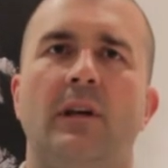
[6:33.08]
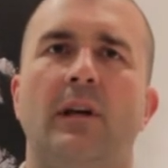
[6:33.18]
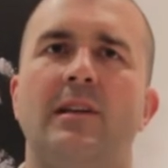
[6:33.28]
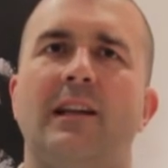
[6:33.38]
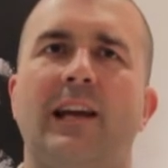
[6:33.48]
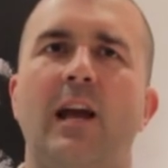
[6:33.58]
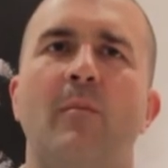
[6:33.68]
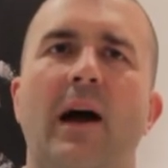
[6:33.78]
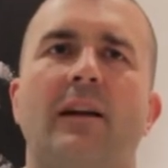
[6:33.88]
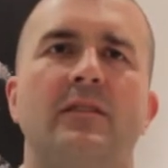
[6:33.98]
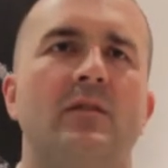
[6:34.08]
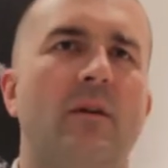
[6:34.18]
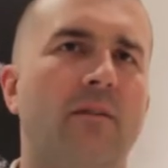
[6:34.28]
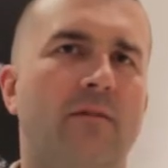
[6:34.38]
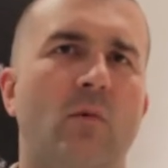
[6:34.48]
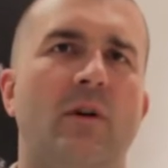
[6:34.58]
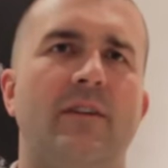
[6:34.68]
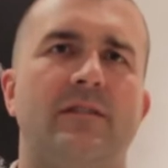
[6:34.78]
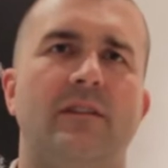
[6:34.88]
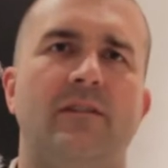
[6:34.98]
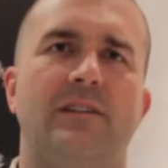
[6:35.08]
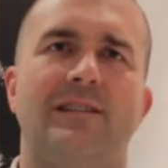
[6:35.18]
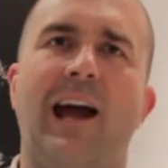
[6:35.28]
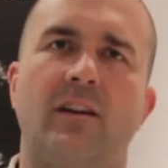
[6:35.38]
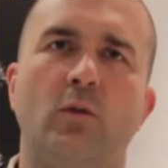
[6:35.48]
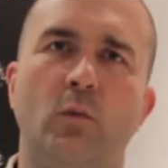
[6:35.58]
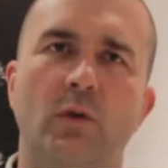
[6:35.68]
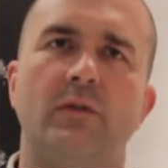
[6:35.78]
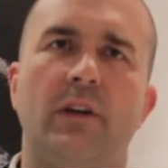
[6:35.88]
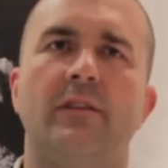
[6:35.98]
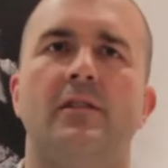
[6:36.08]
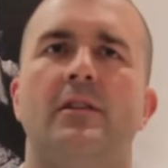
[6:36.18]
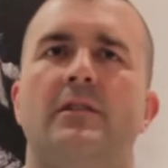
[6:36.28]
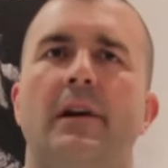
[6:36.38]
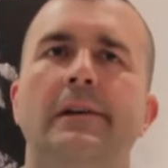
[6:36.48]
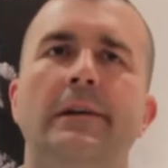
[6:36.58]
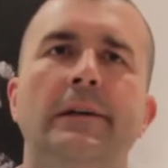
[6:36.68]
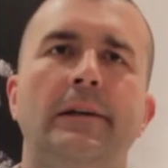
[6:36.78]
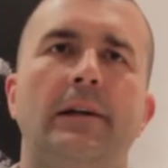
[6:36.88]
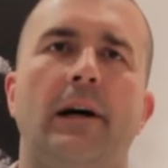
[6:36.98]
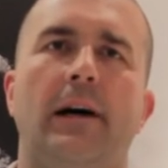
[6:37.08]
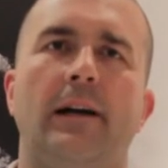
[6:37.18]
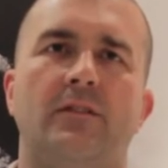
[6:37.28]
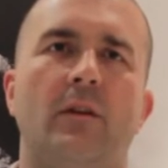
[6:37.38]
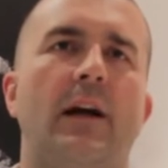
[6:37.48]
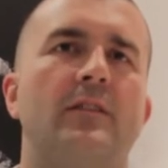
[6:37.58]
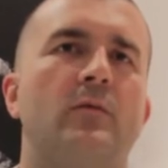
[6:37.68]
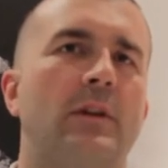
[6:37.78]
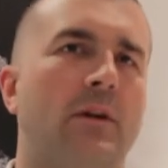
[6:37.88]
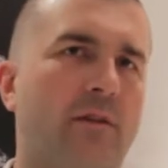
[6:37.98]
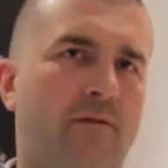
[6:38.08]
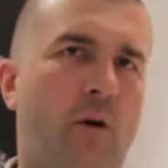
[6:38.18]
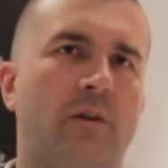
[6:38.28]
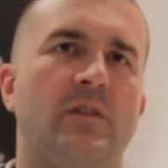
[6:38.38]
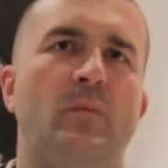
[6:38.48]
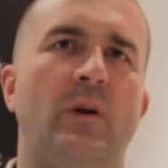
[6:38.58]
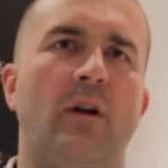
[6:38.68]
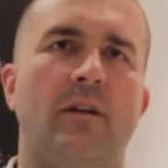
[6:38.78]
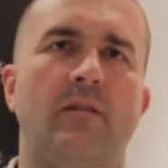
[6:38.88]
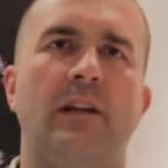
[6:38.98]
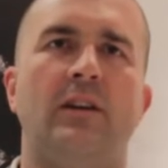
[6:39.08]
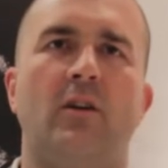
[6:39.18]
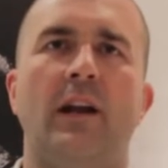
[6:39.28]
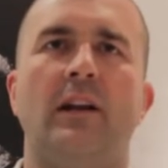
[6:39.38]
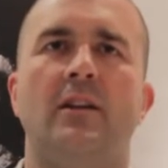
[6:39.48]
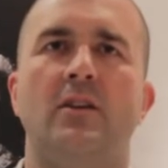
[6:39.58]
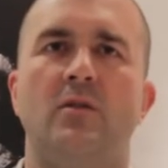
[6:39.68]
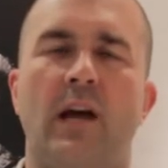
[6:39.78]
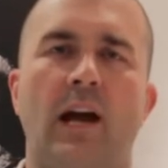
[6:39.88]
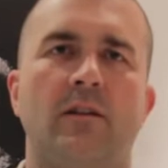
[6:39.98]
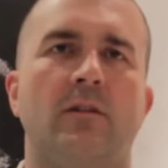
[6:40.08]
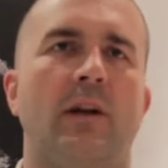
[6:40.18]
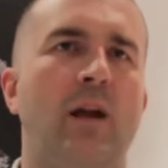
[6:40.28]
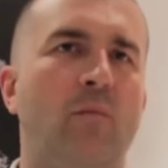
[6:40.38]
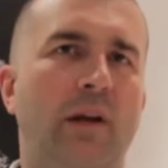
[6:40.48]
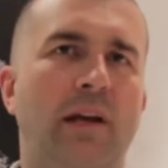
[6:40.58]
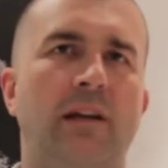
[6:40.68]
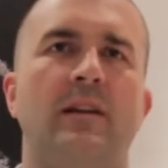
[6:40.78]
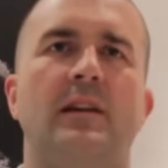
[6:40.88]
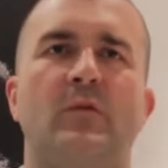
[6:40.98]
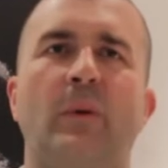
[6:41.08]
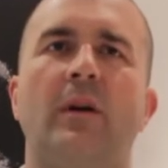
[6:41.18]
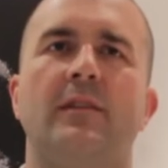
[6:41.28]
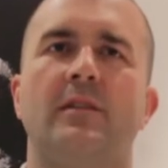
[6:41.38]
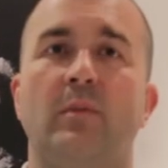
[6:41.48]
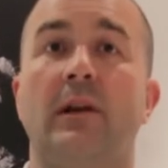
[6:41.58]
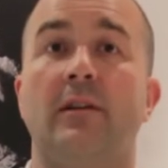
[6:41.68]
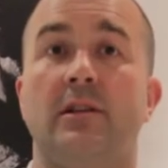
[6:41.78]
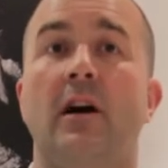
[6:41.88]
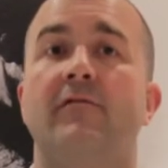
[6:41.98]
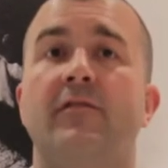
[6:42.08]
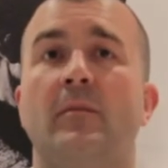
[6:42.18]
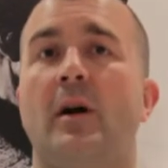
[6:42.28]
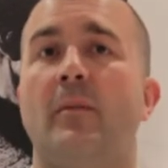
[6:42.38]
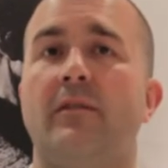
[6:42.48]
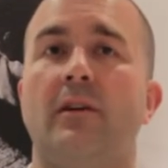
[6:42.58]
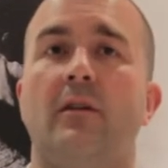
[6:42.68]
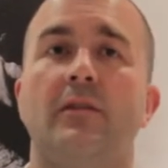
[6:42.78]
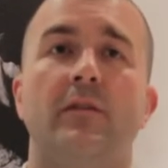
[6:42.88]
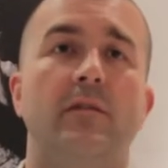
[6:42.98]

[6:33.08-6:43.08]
take the game back to sort of more of its tactical roots, I guess you could say. And so that's really what the focus has been on, integrating the new tactical gameplay into the experience that players love from Company of Heroes.